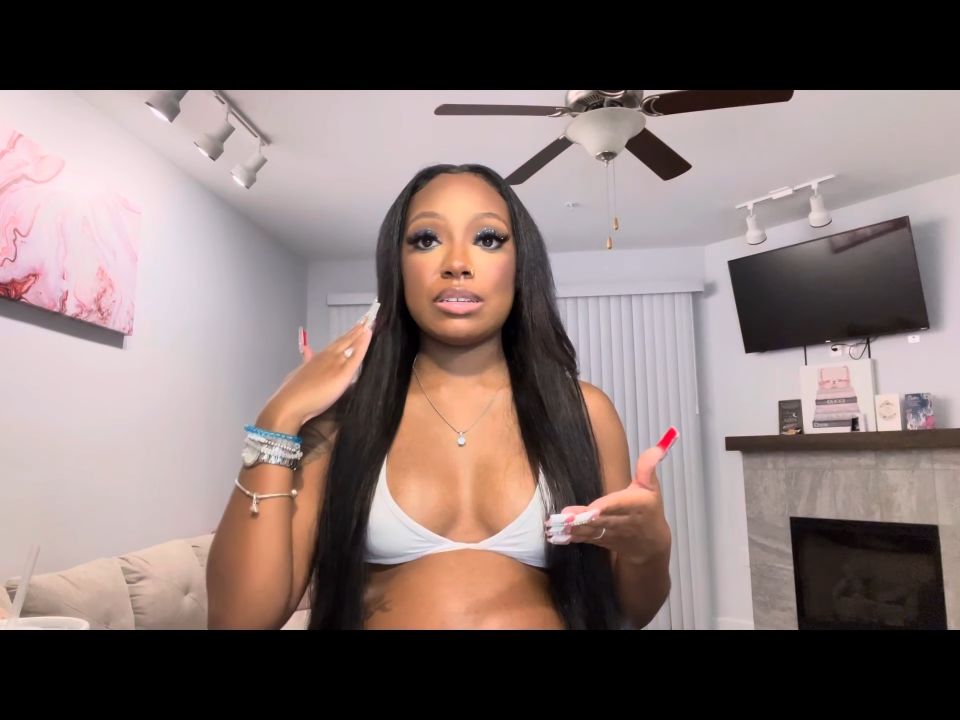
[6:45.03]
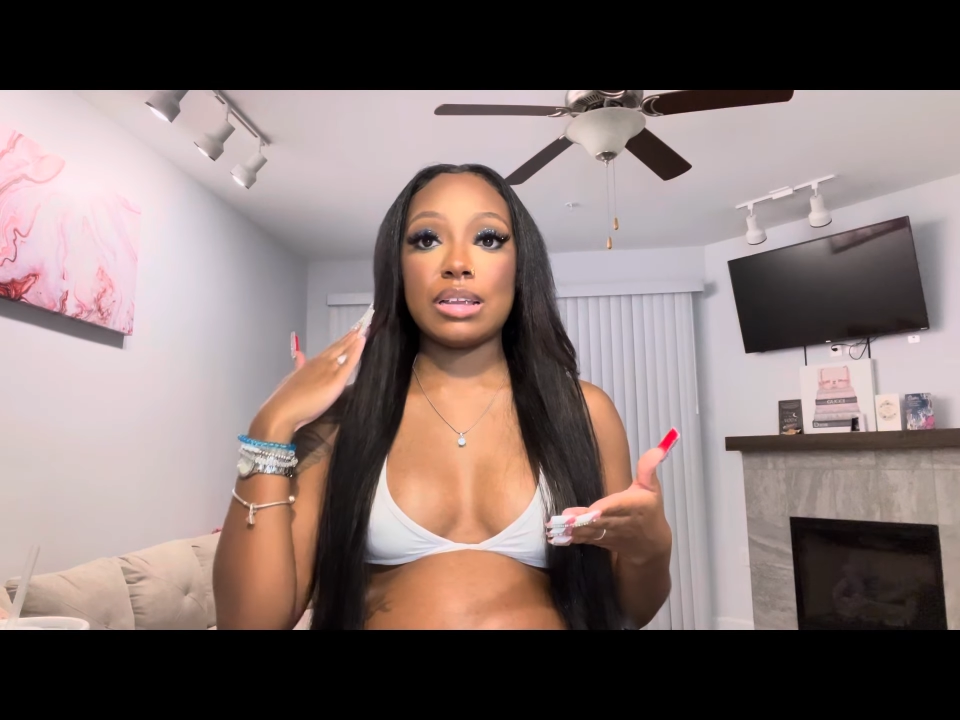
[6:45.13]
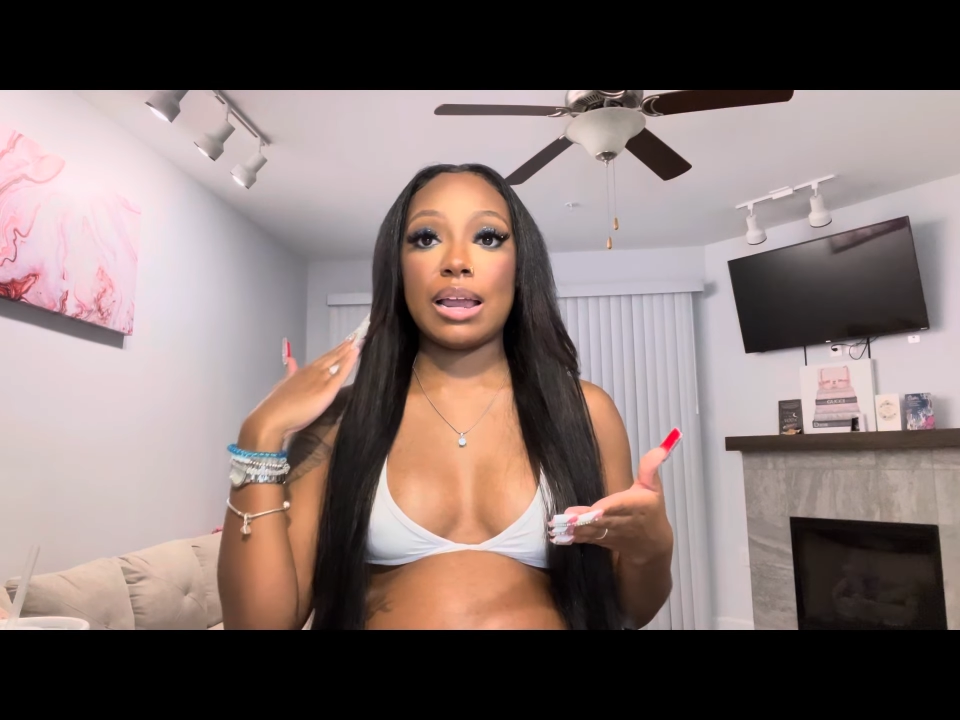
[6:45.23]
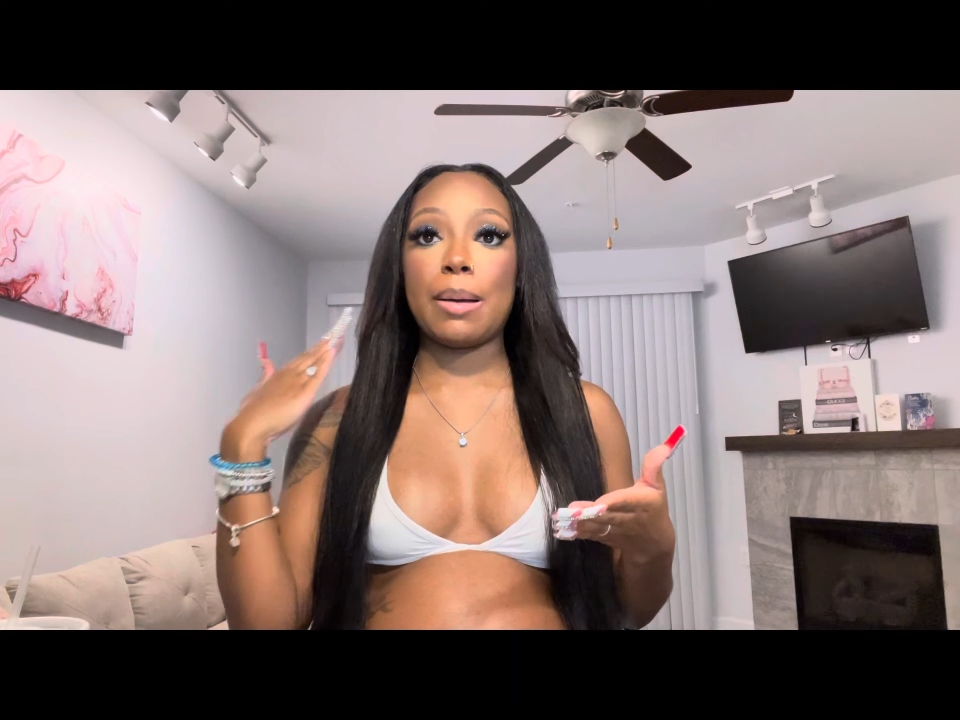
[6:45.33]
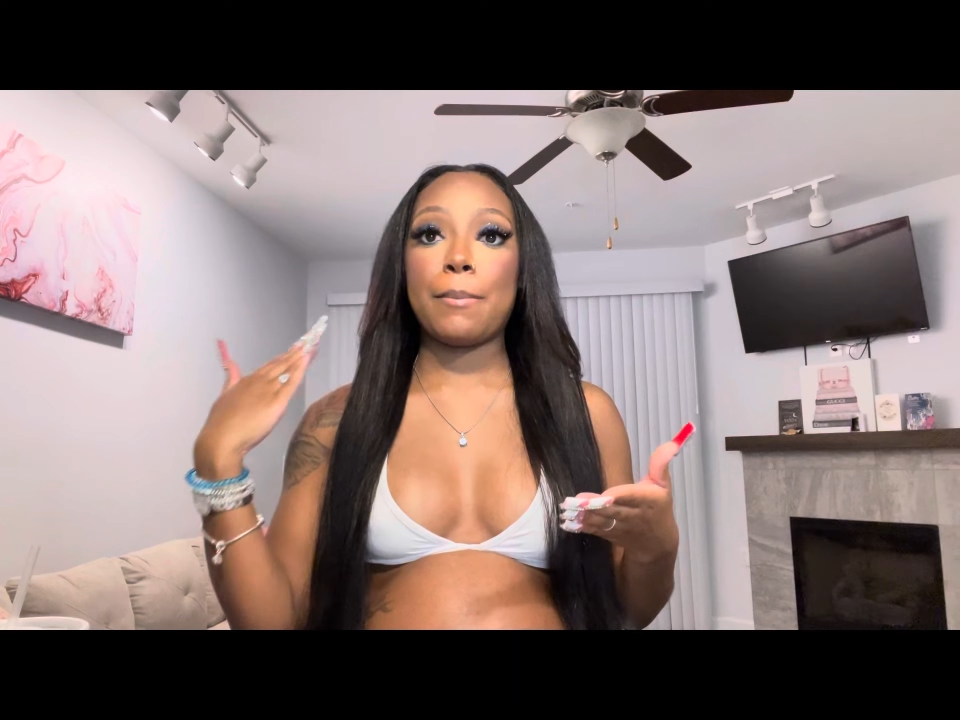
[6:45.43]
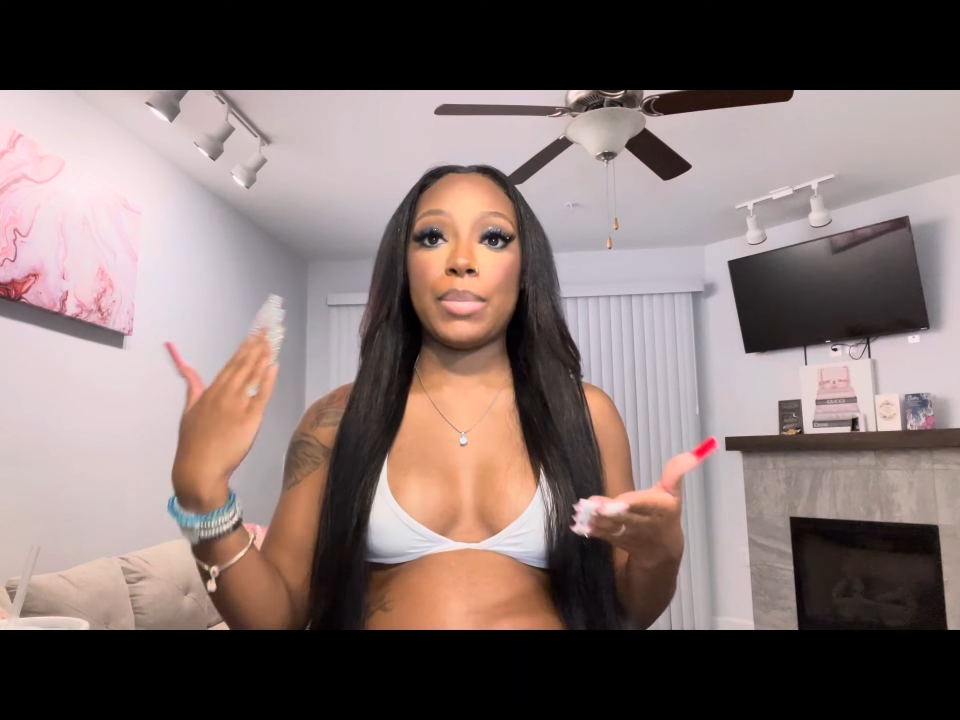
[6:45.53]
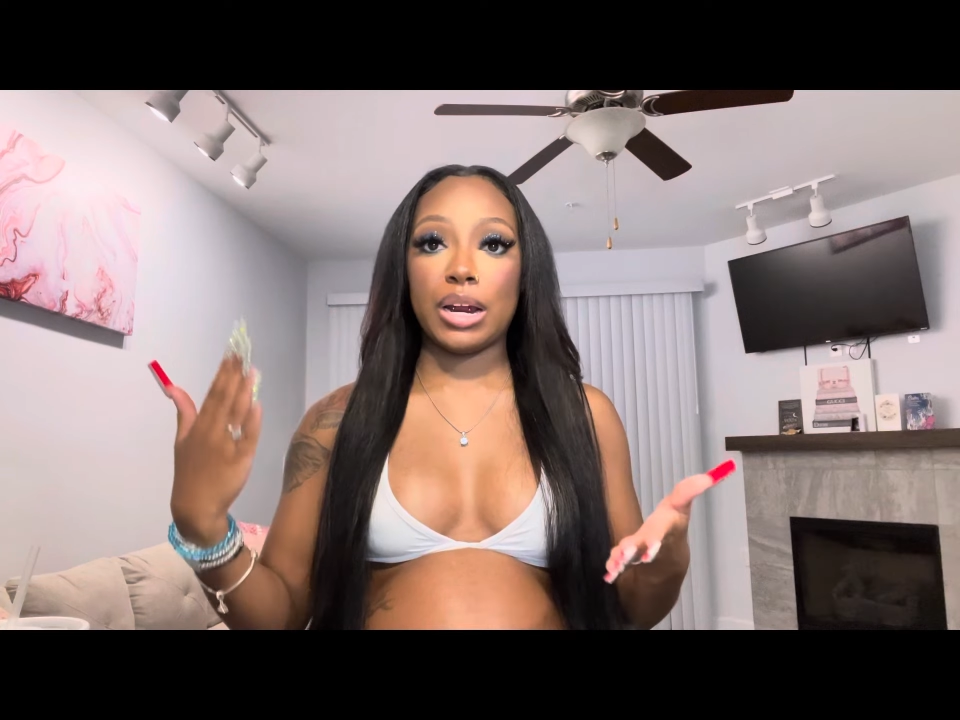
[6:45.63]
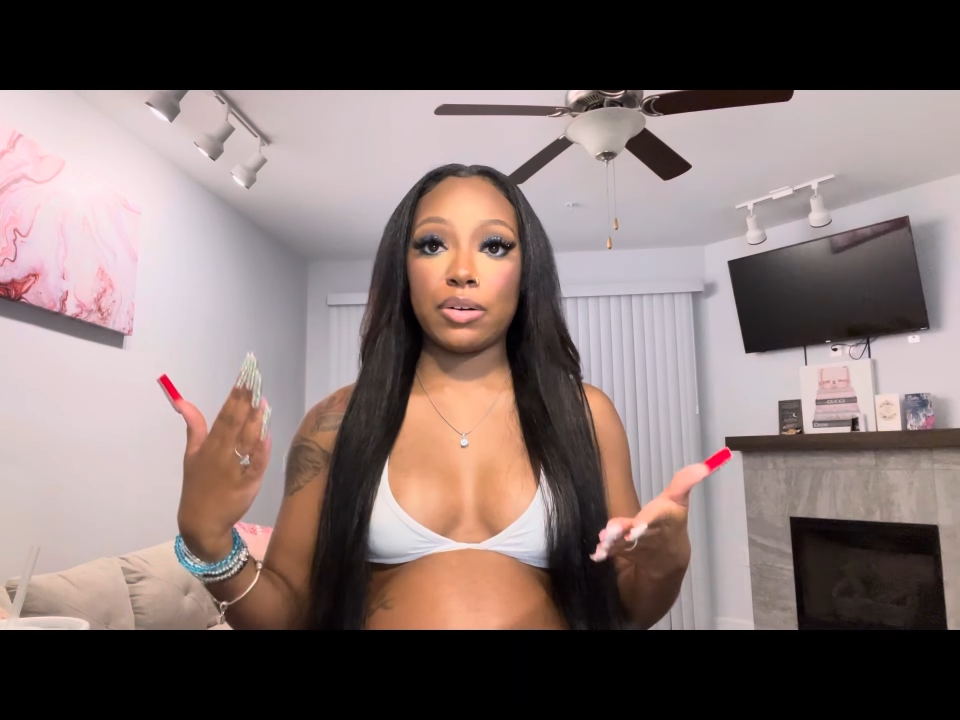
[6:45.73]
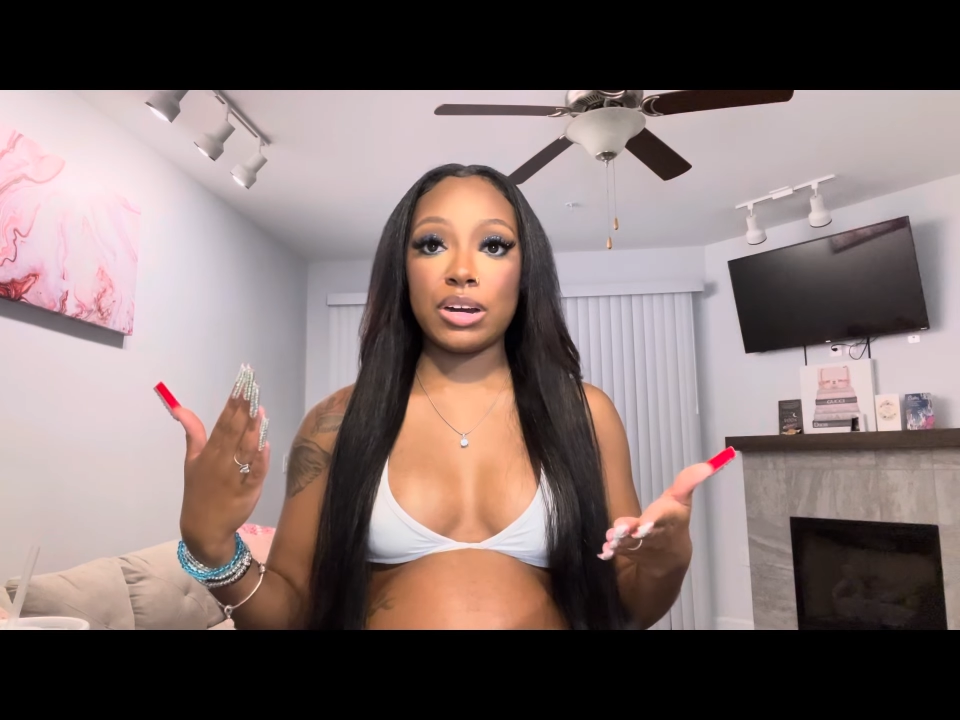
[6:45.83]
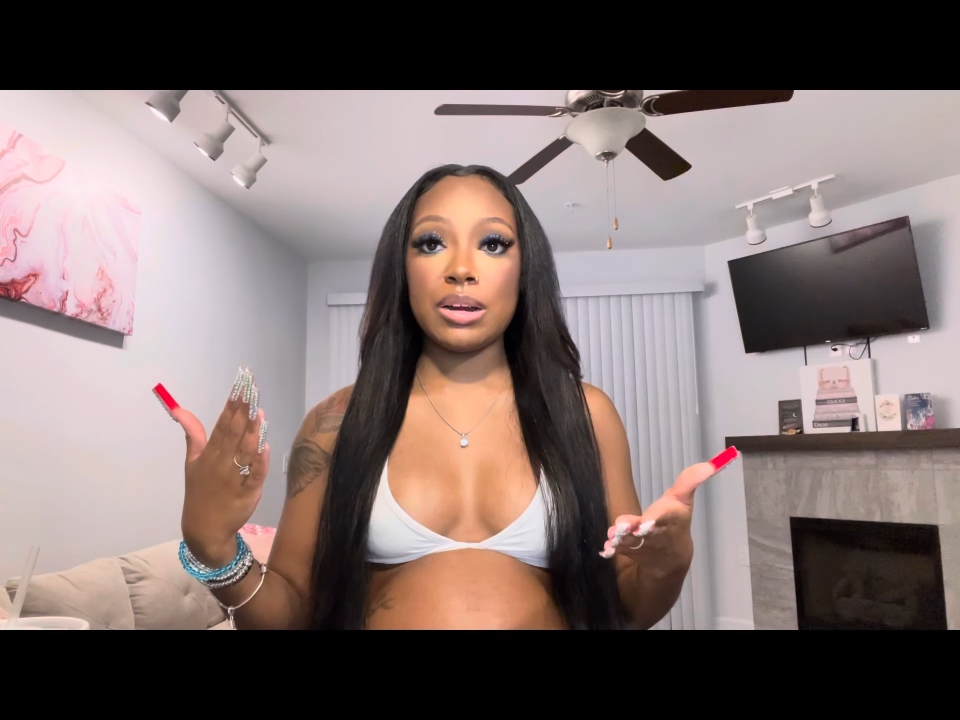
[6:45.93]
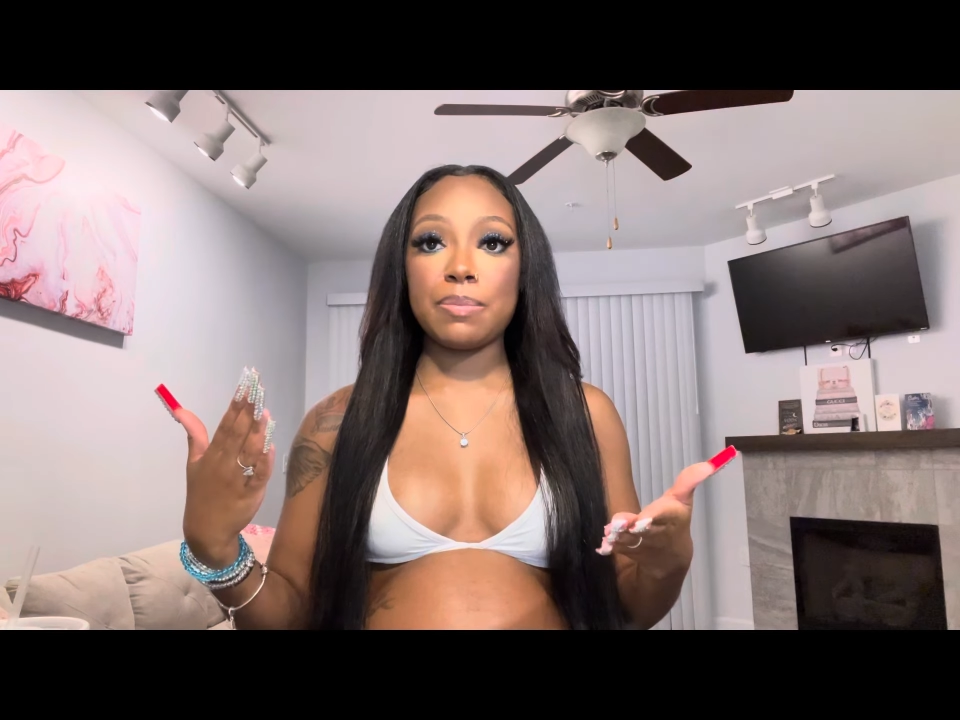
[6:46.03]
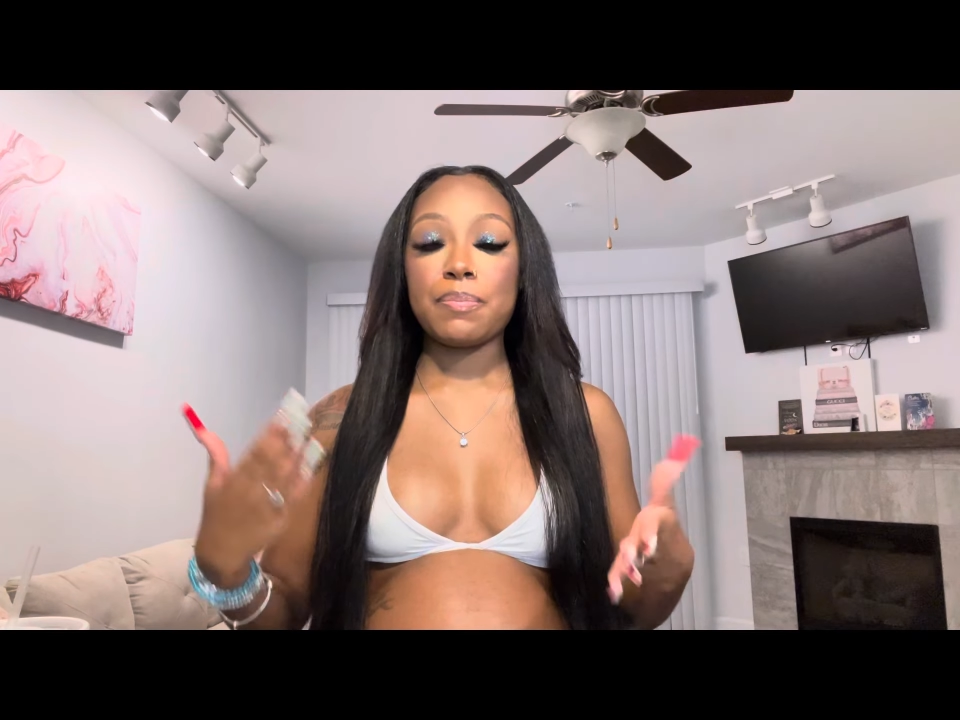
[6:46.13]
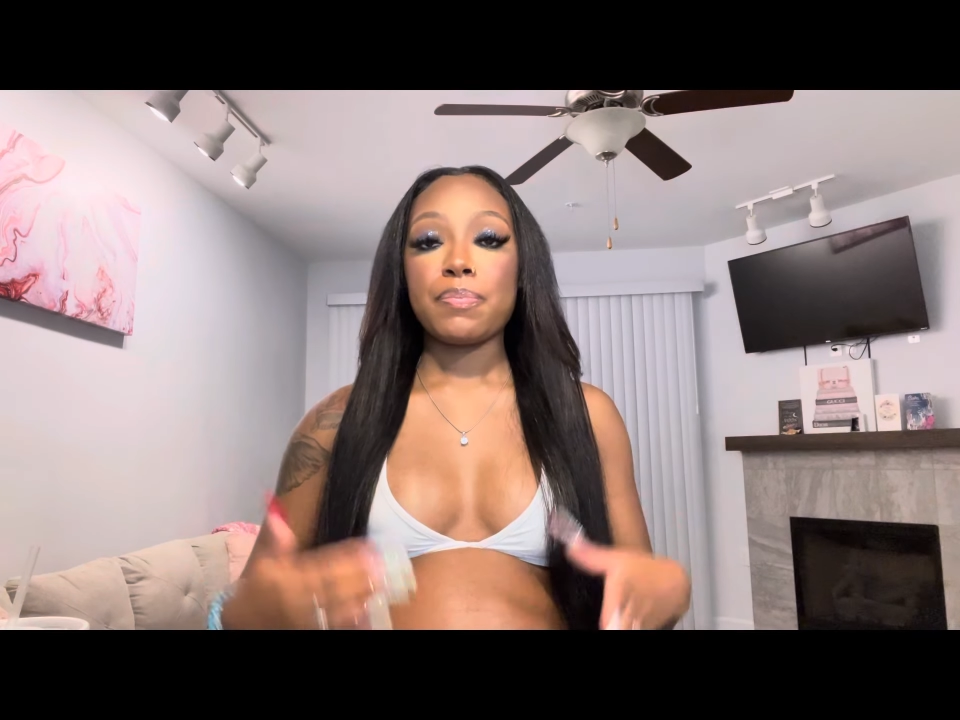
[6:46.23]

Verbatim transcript: like married.